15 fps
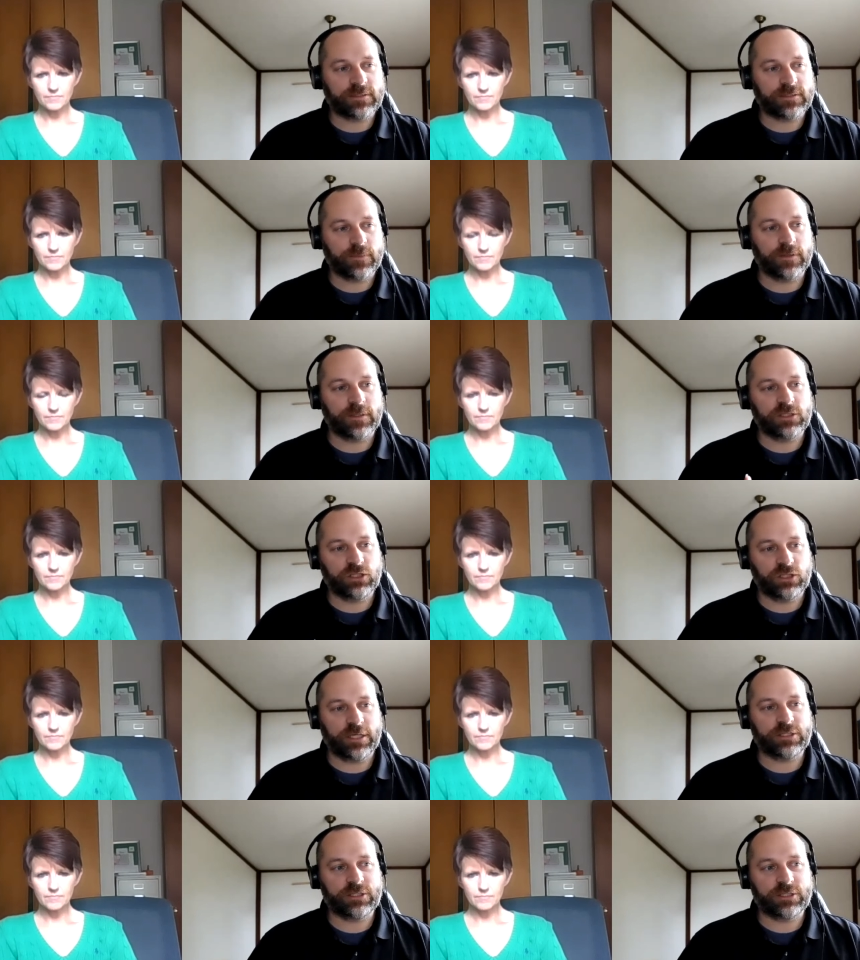Speaker 1: of these
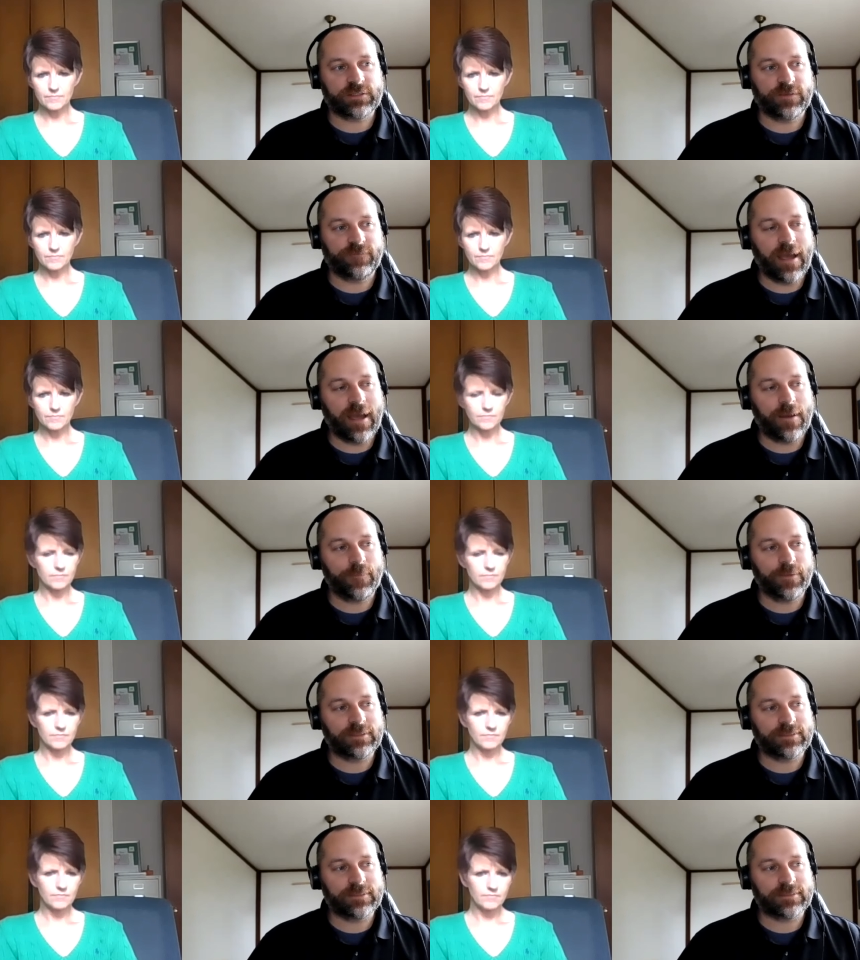changes have happened
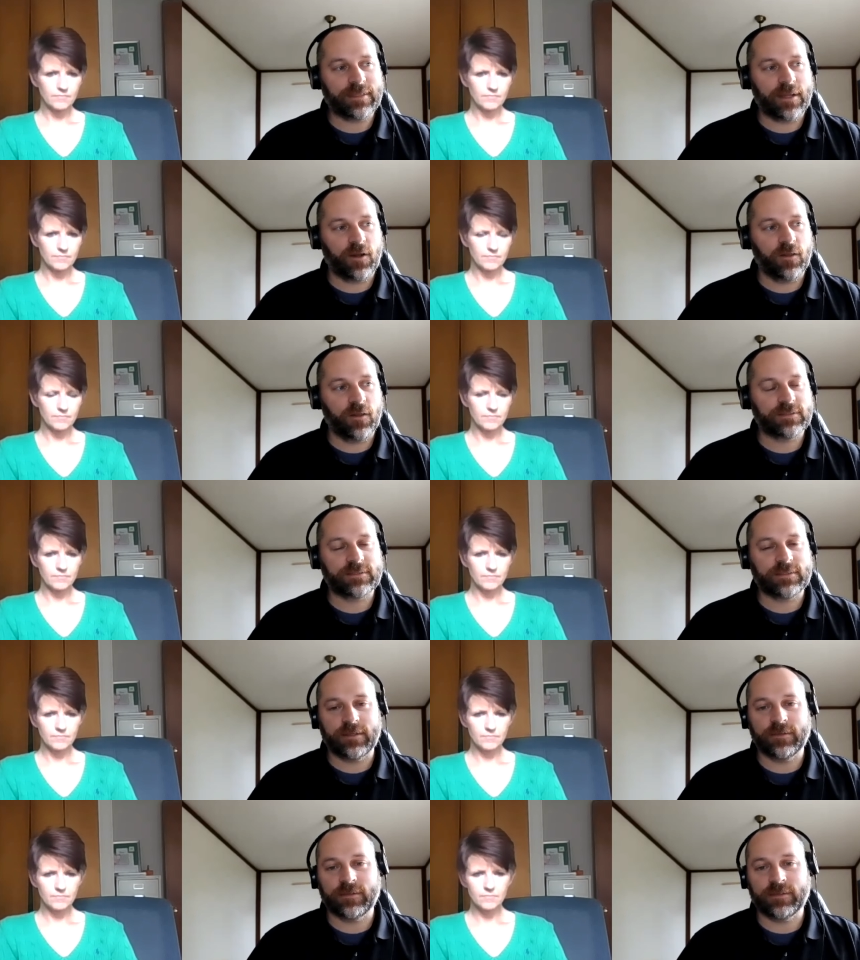is that all of a sudden
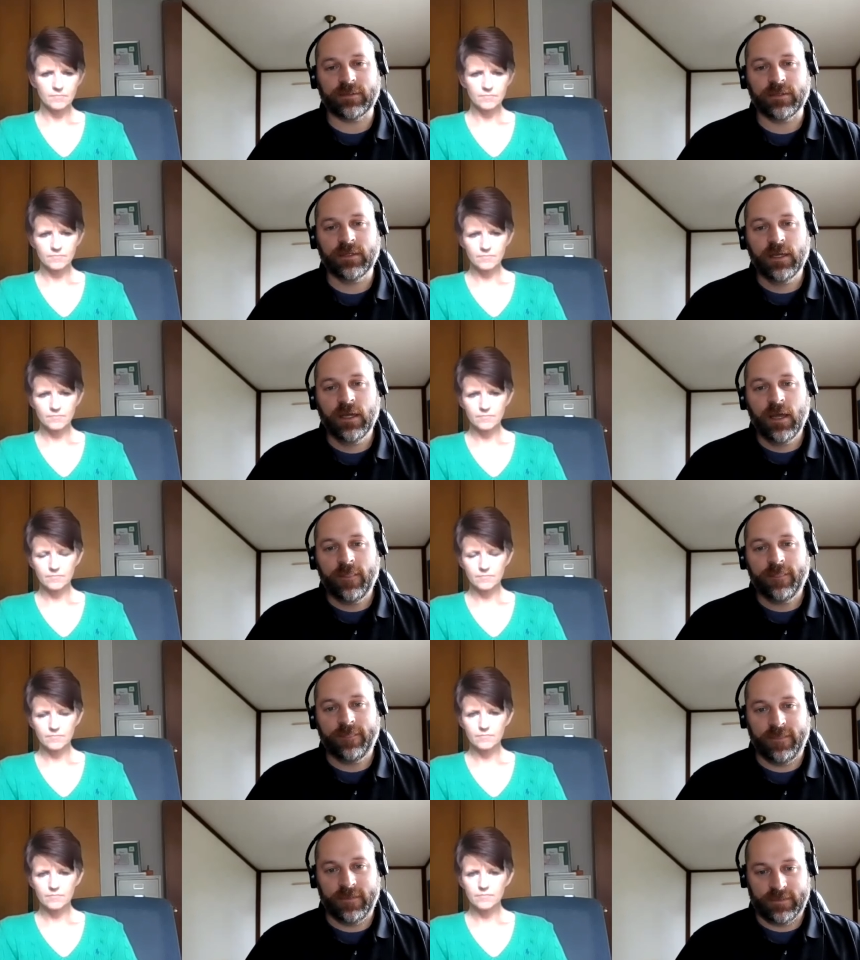the
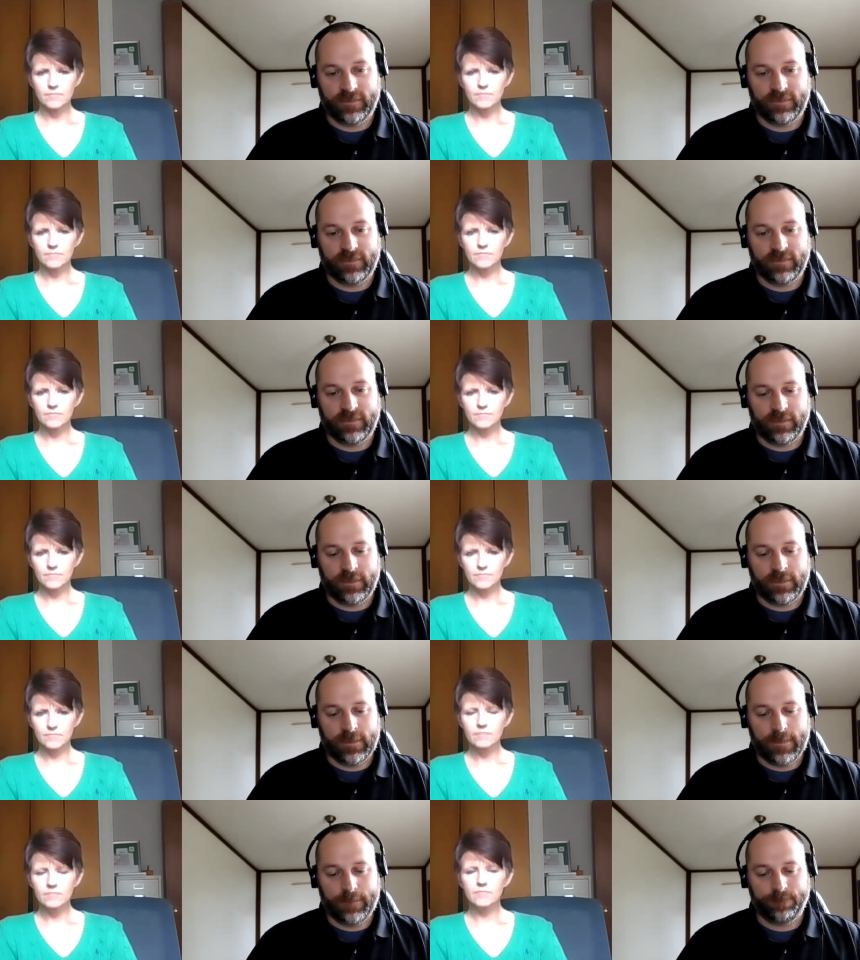the the
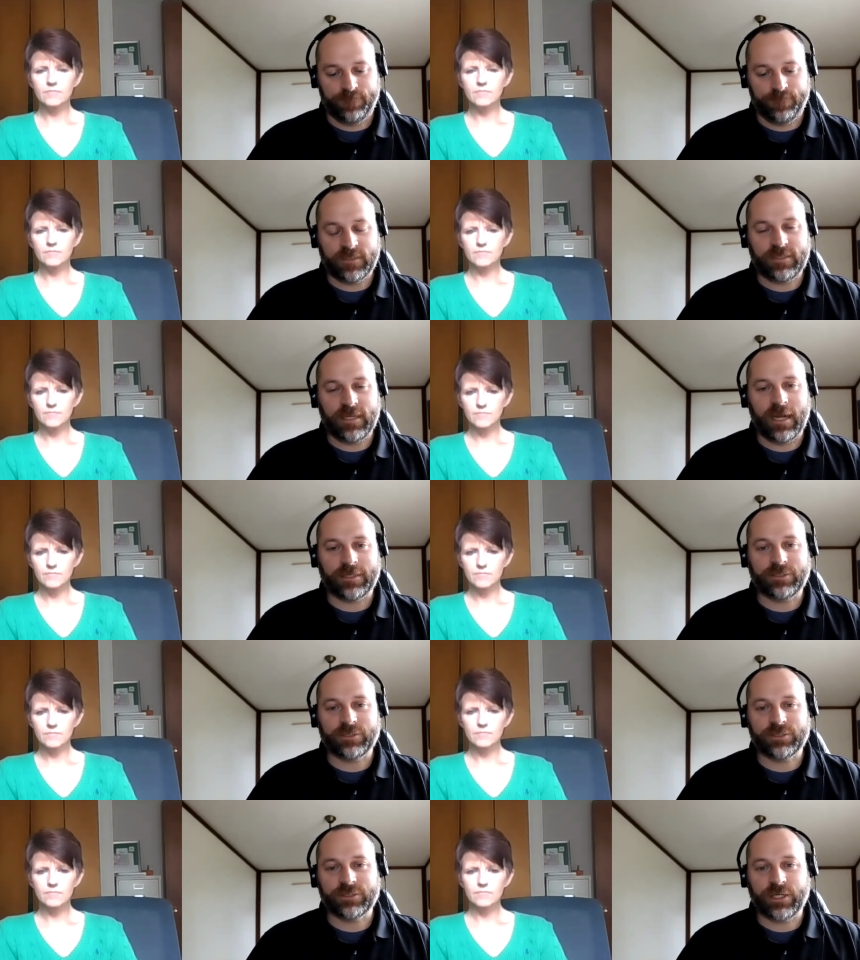um the doctor's
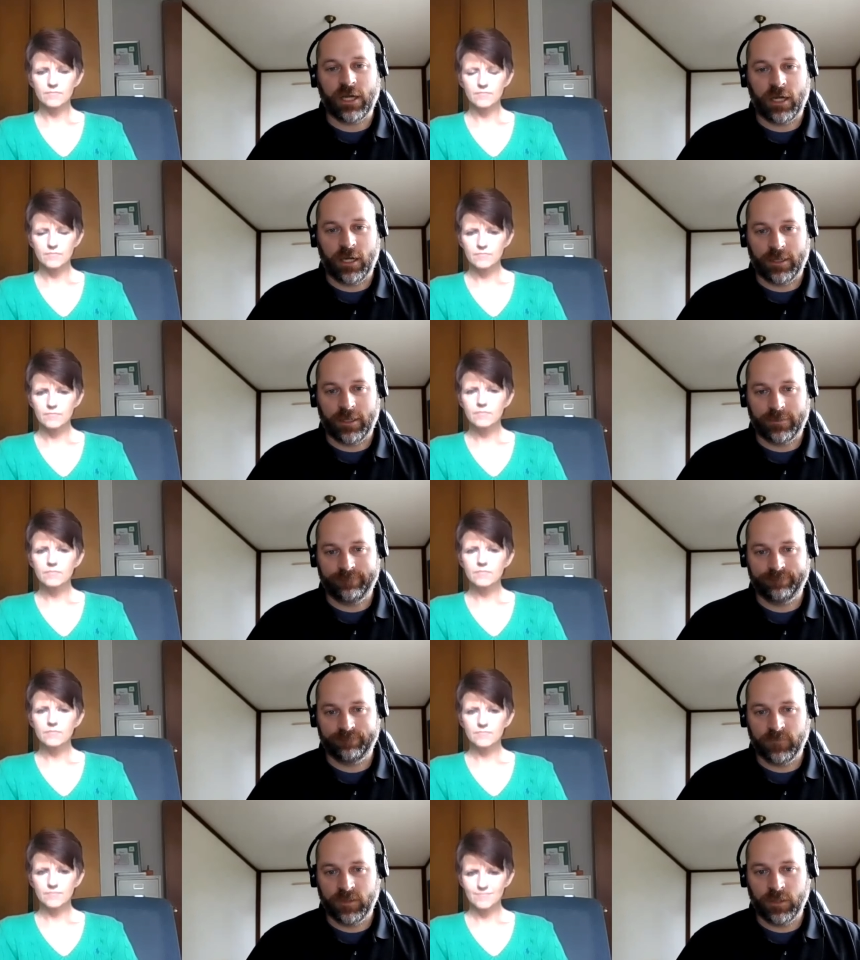gone
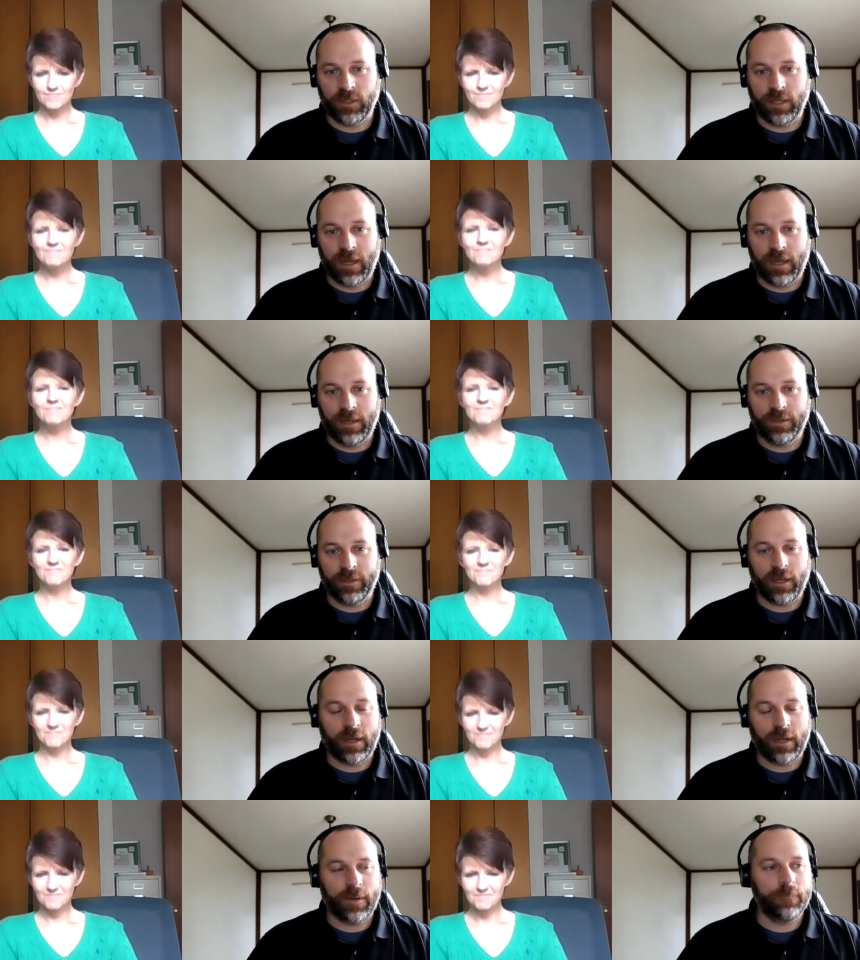you got you got a
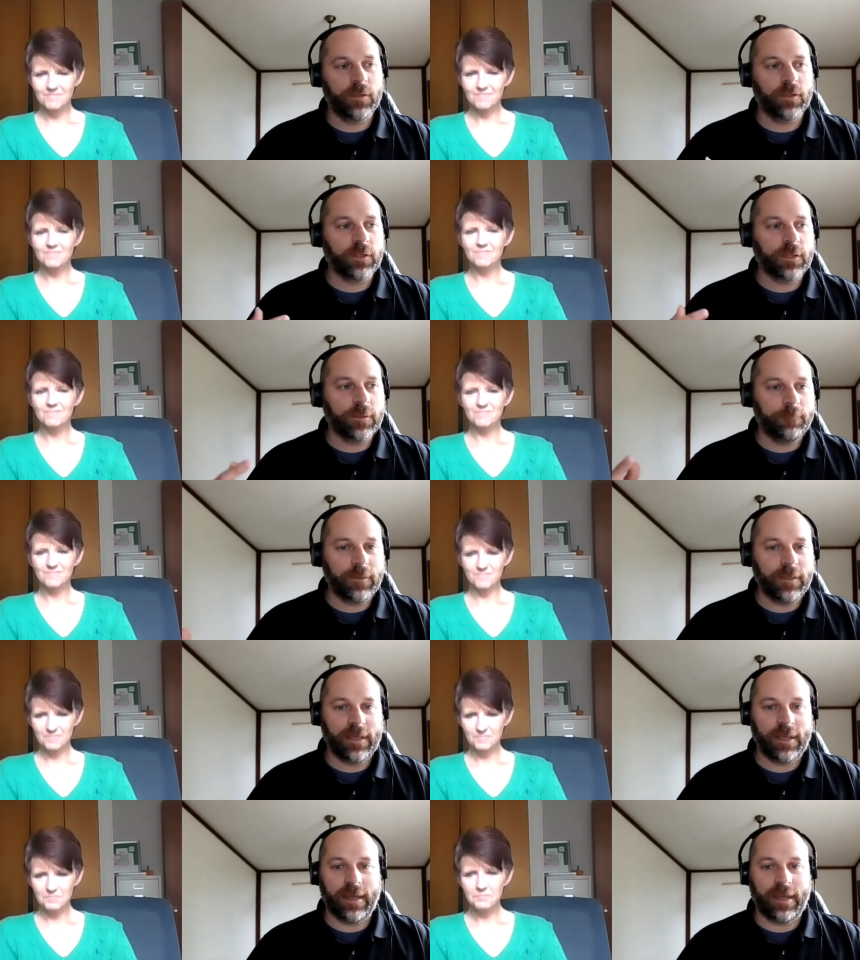million
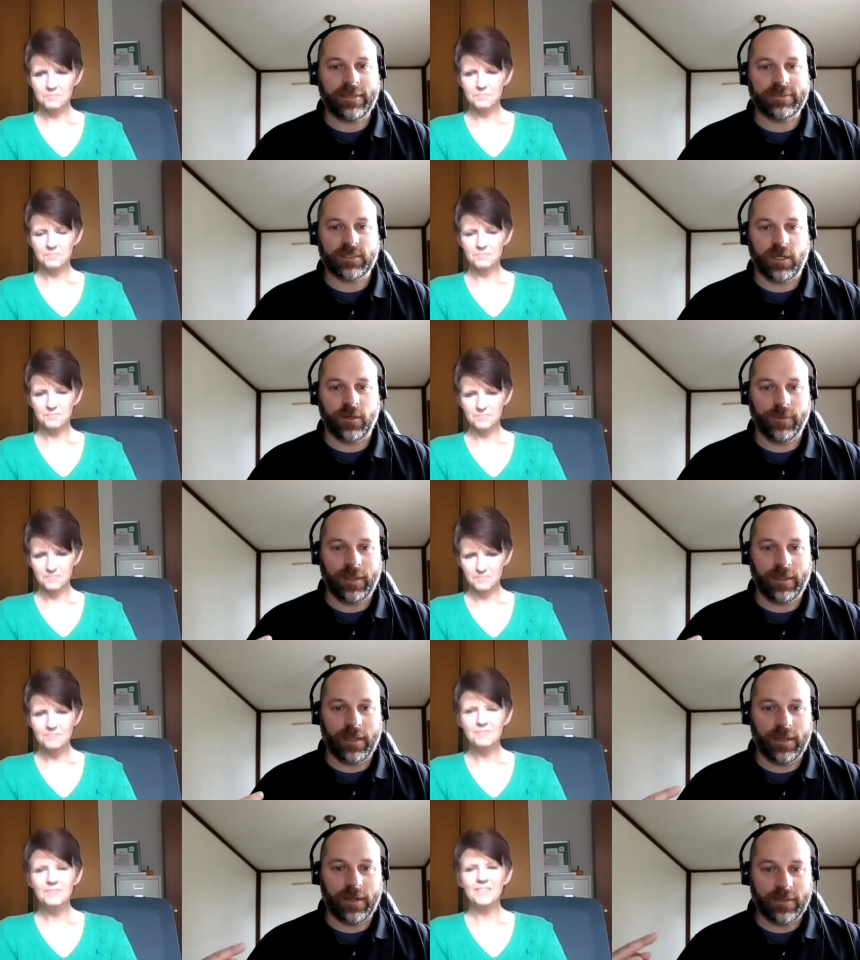pas coming in
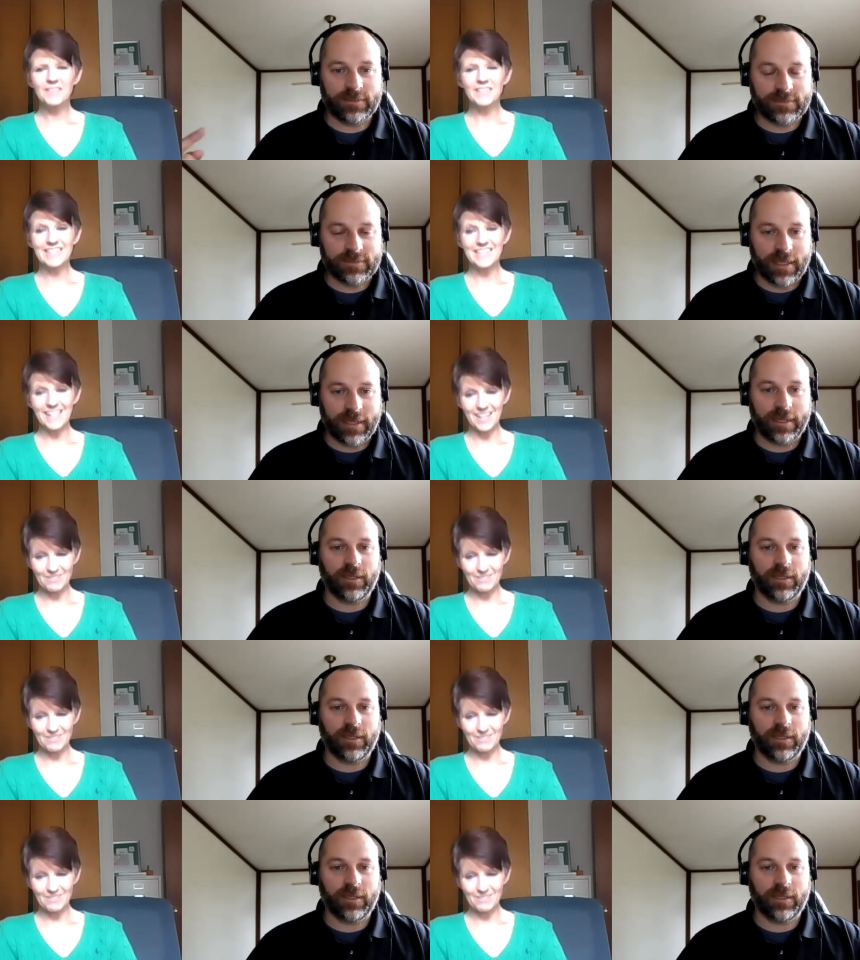and cycling yeah.